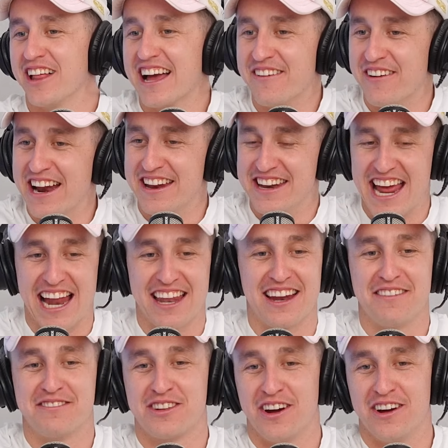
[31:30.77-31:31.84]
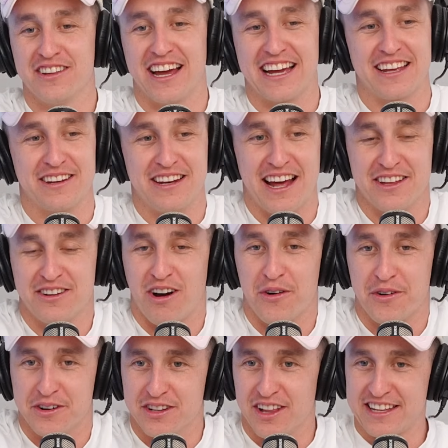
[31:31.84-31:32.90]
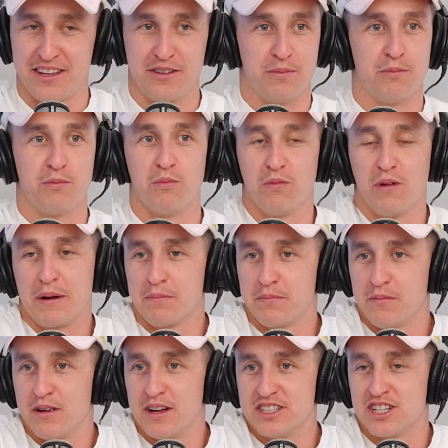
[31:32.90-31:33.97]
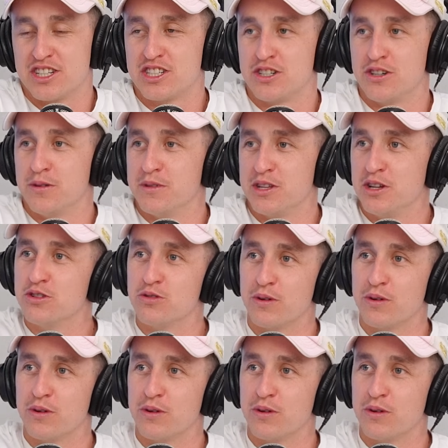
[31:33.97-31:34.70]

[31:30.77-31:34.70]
Like now that I've turned like, now that you're older and like you, like it's assumed that you